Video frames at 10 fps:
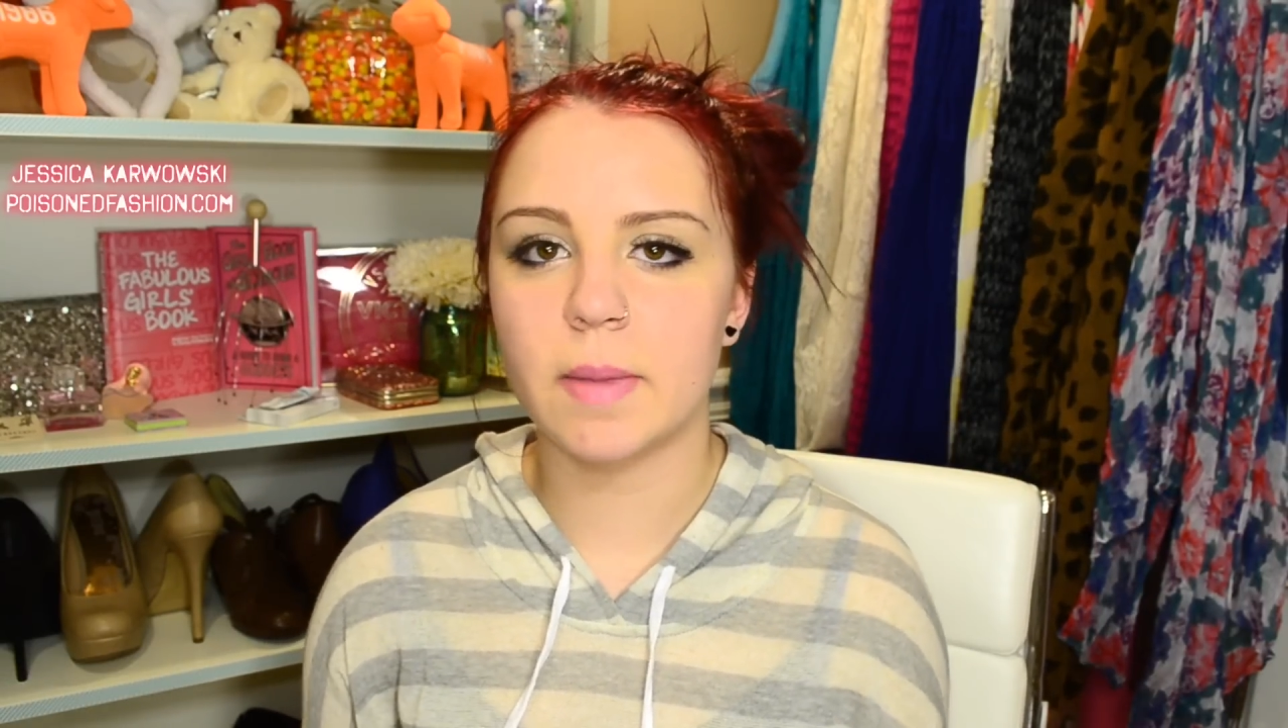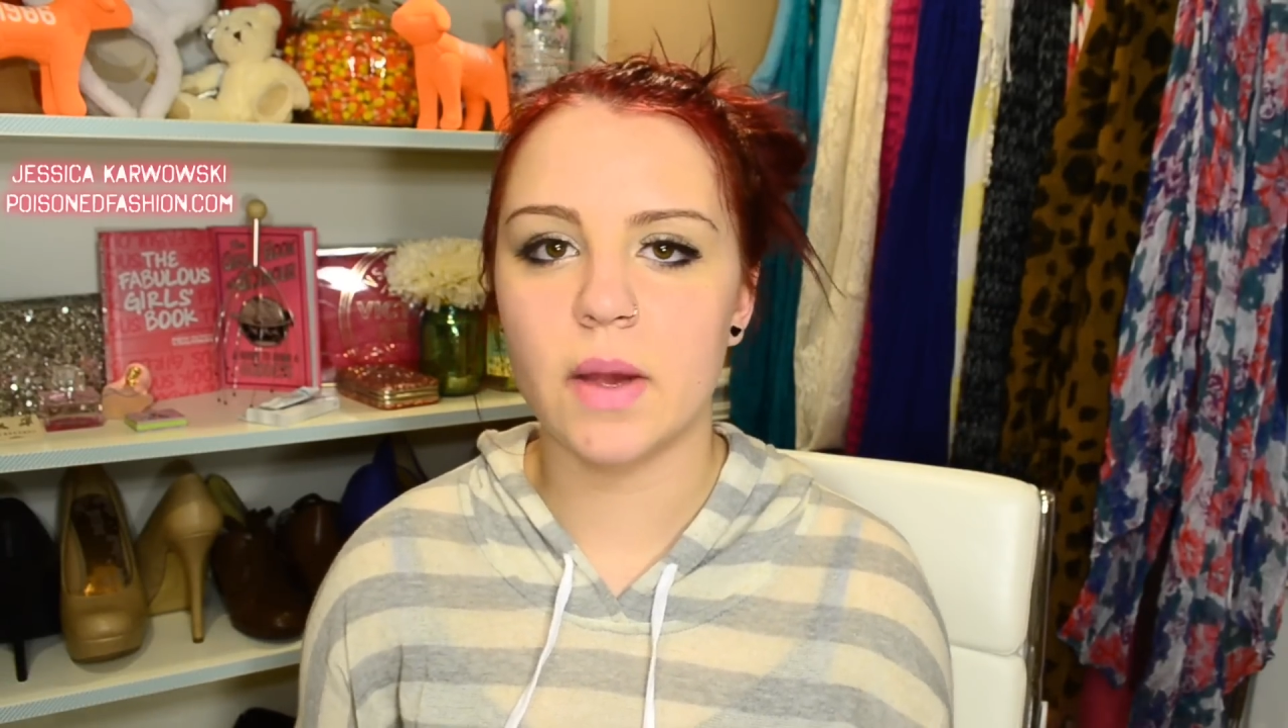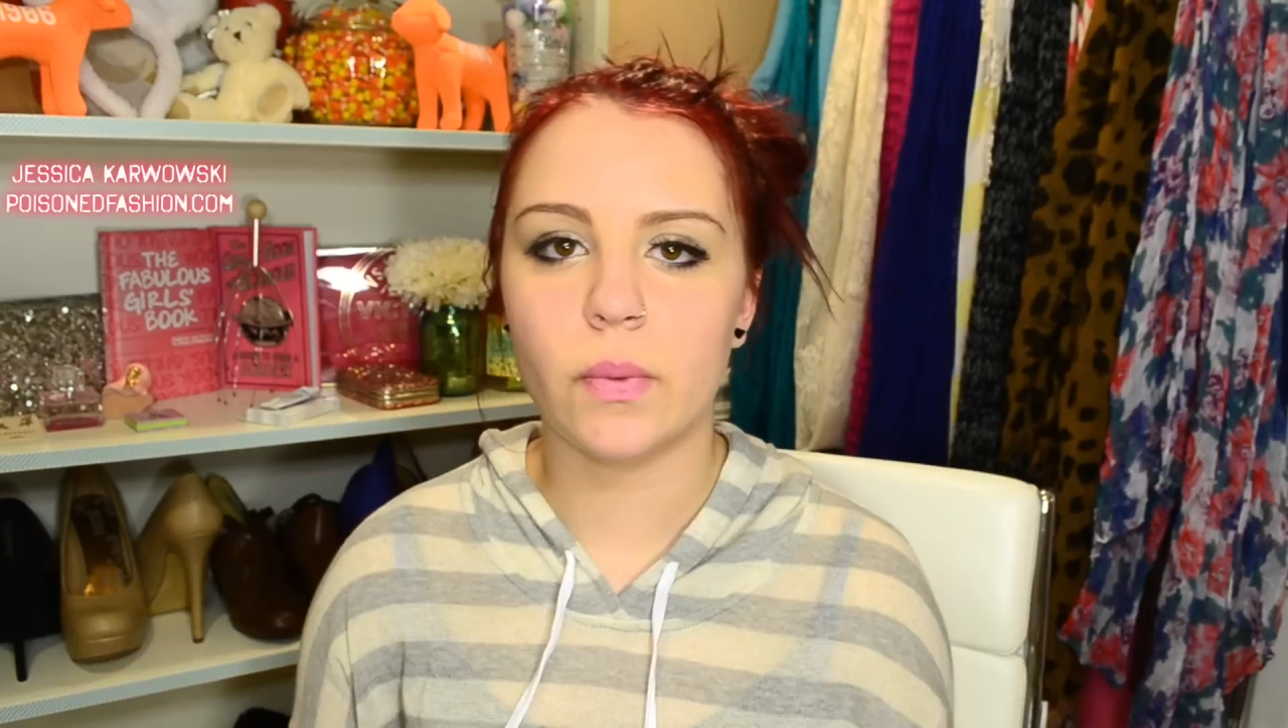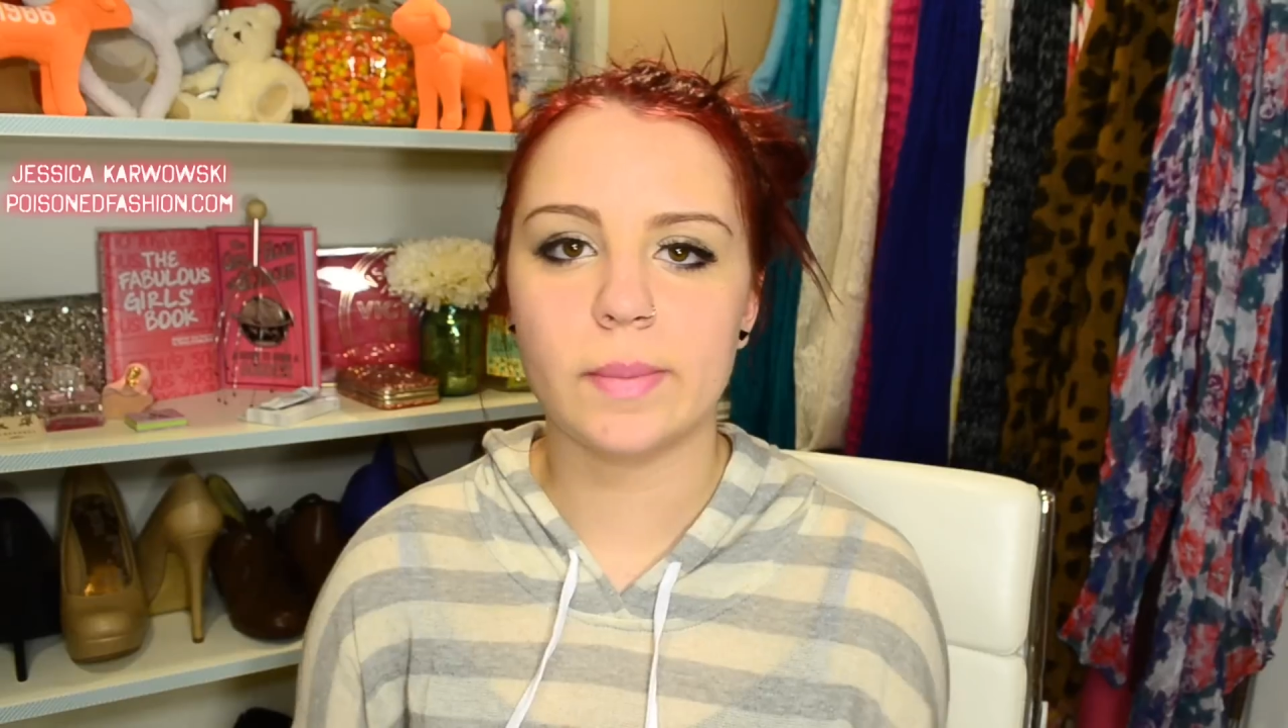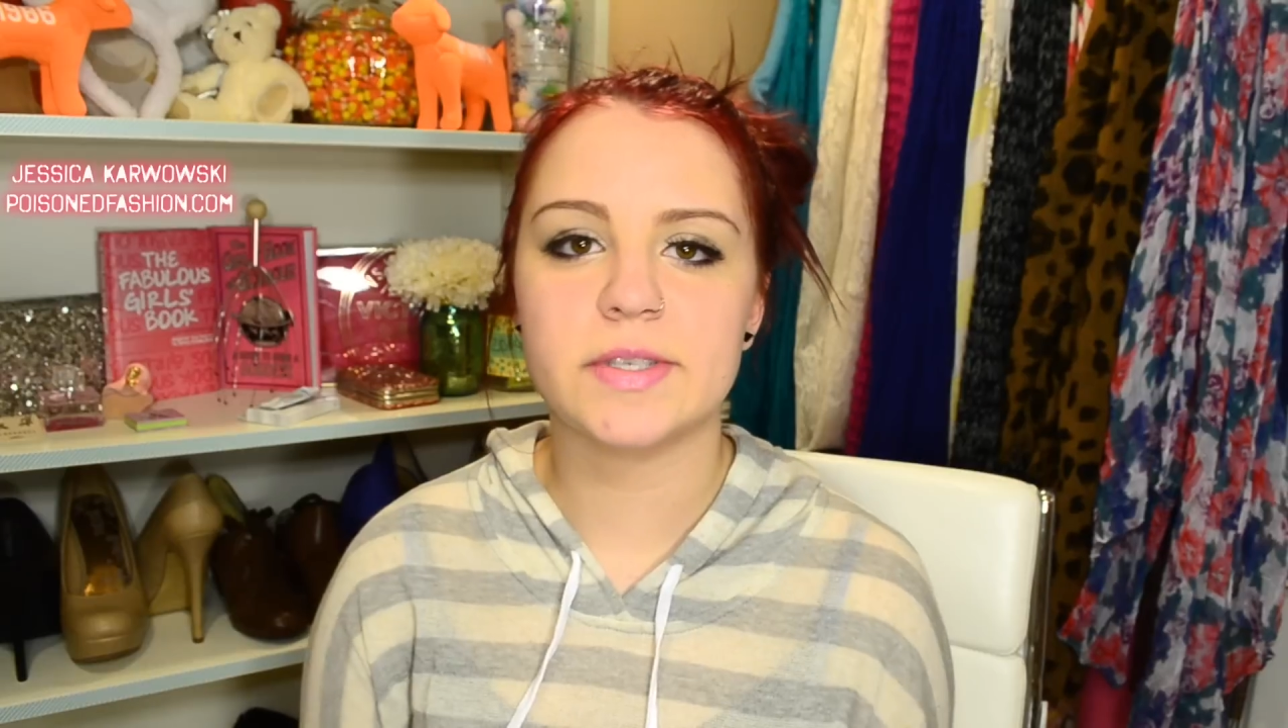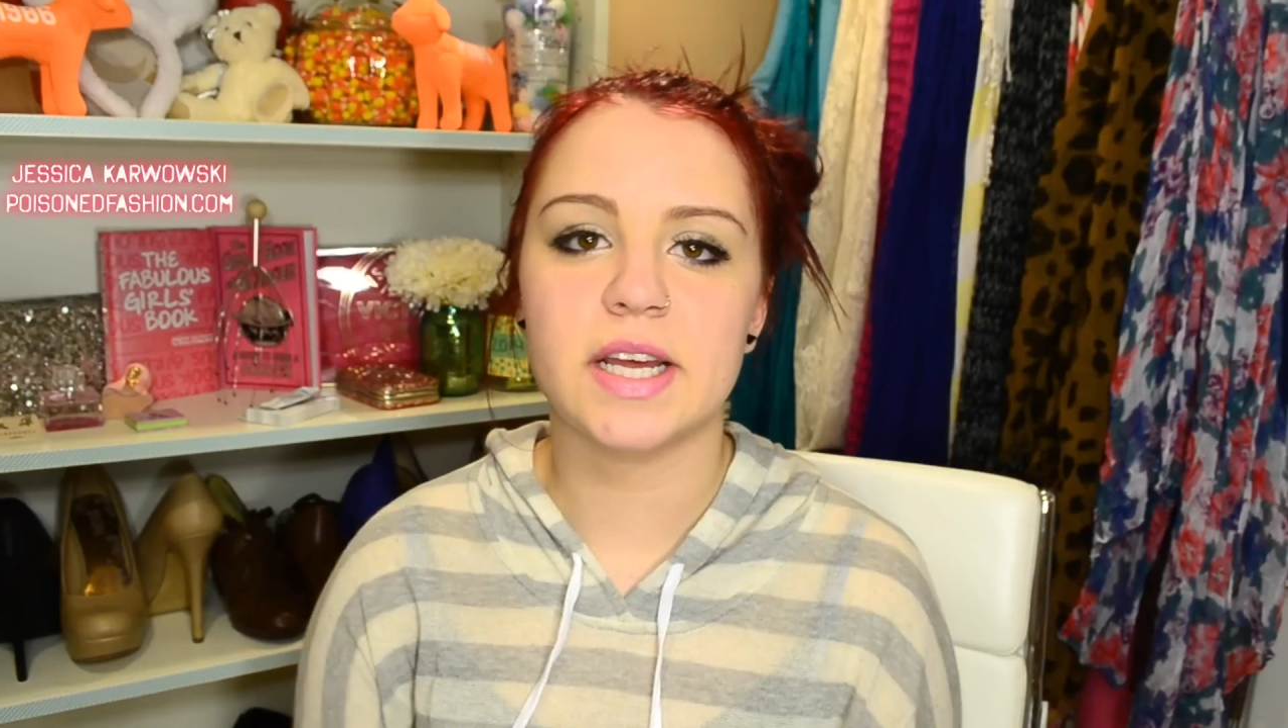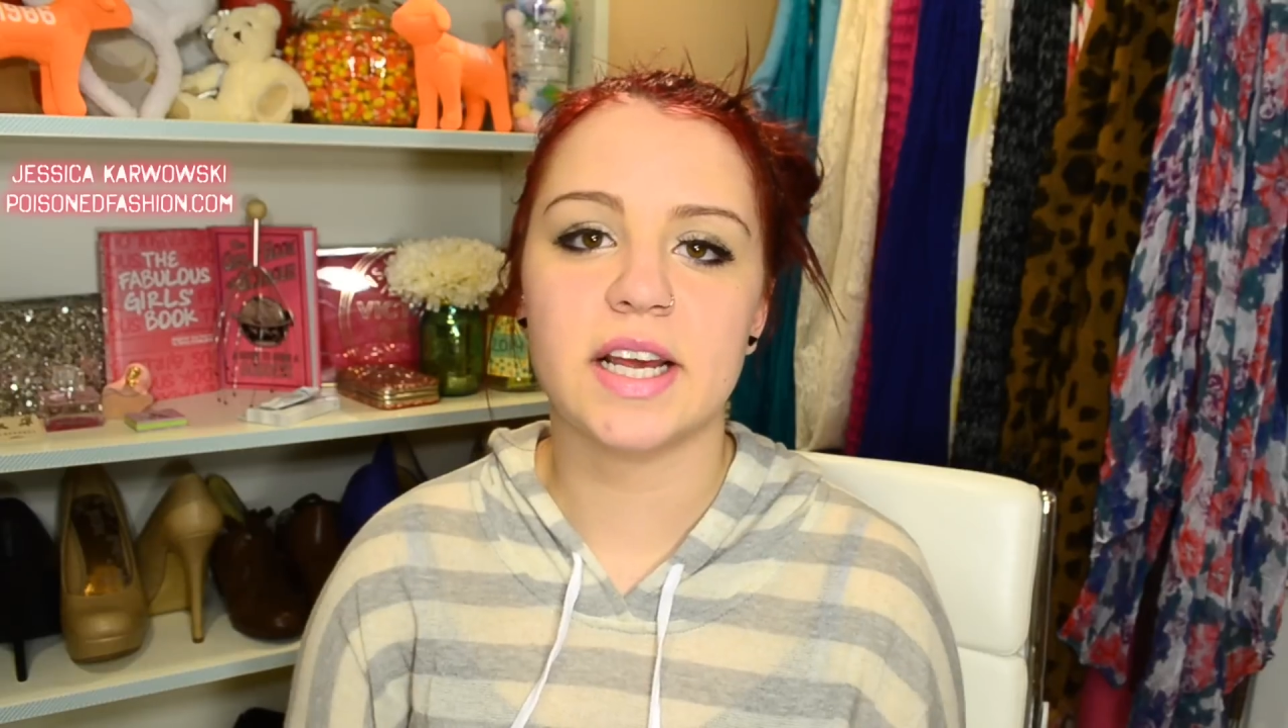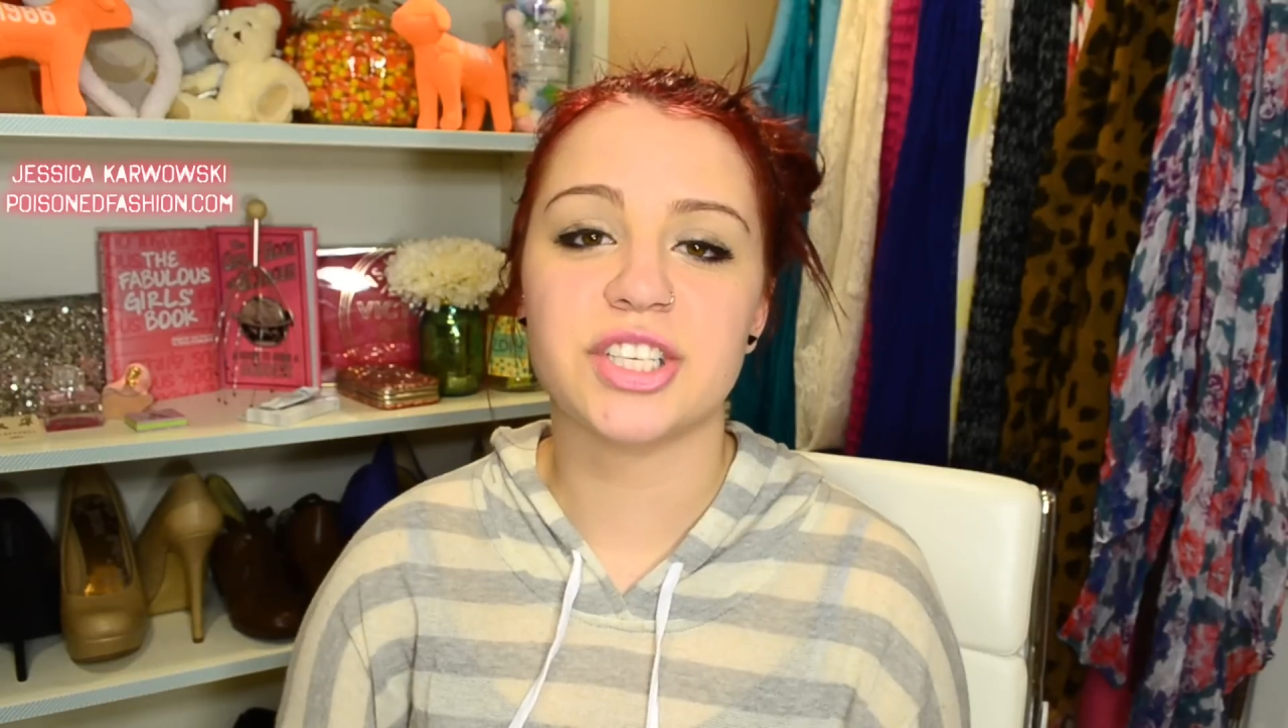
my website,